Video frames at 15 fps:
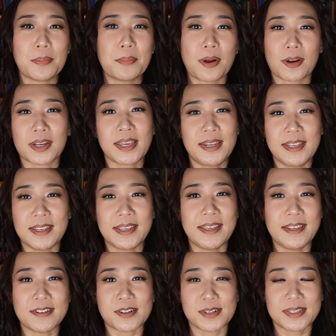marketing
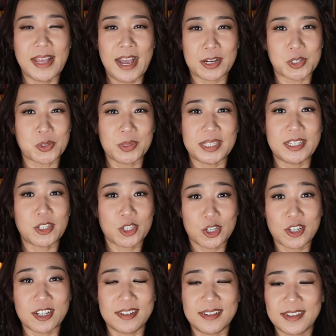gears actually
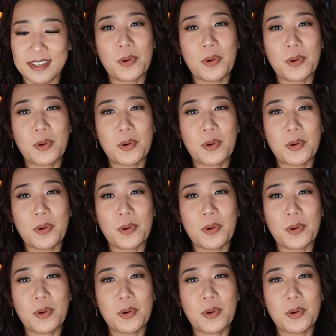turn.